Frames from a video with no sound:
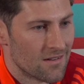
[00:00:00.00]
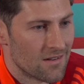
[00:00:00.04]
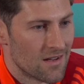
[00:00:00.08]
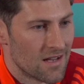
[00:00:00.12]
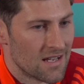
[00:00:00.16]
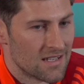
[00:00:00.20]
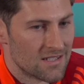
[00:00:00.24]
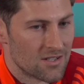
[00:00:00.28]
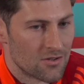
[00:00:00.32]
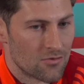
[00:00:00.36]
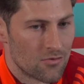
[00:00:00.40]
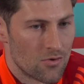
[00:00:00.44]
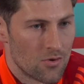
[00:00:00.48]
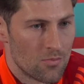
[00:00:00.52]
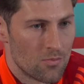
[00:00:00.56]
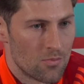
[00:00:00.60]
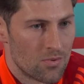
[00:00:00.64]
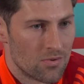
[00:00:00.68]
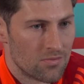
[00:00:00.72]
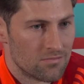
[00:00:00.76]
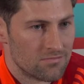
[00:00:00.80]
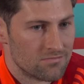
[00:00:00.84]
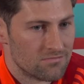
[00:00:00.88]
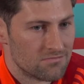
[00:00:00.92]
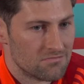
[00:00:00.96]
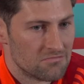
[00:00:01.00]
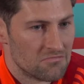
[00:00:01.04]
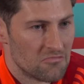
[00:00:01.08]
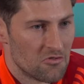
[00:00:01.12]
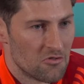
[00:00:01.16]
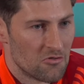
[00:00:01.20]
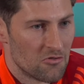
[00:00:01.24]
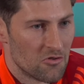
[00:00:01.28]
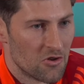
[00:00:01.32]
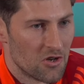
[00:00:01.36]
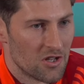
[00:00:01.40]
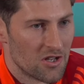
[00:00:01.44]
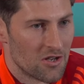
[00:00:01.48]
as a group, we're
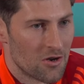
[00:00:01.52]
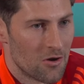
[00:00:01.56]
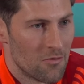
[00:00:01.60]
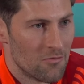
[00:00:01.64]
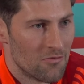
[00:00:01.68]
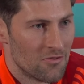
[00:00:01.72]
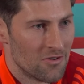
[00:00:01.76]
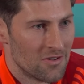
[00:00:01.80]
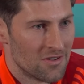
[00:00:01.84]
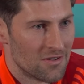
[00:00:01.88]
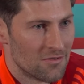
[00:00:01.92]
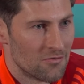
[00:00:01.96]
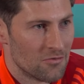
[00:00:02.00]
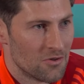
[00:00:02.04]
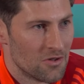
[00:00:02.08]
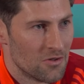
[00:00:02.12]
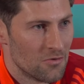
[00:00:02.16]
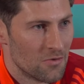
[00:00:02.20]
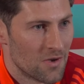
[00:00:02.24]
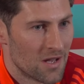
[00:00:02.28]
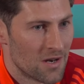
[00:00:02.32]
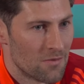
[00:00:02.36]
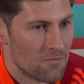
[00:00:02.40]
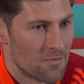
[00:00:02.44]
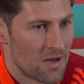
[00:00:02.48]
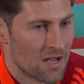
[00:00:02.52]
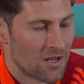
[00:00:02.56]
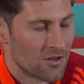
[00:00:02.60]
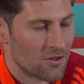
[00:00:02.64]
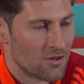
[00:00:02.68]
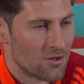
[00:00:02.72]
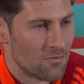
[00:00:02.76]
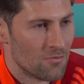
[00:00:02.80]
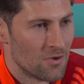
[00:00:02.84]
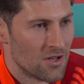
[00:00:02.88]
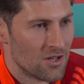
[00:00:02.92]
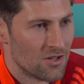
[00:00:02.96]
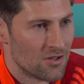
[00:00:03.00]
fully confident if we do get him back
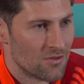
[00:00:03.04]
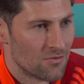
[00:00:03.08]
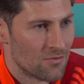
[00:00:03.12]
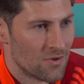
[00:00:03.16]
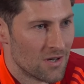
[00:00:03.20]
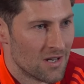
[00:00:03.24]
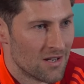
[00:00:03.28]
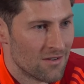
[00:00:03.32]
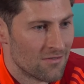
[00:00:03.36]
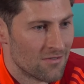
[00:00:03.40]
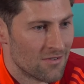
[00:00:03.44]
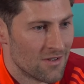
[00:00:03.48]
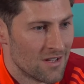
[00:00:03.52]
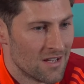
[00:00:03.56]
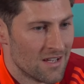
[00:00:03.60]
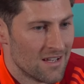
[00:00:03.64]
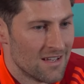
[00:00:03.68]
on the pitch, we'll have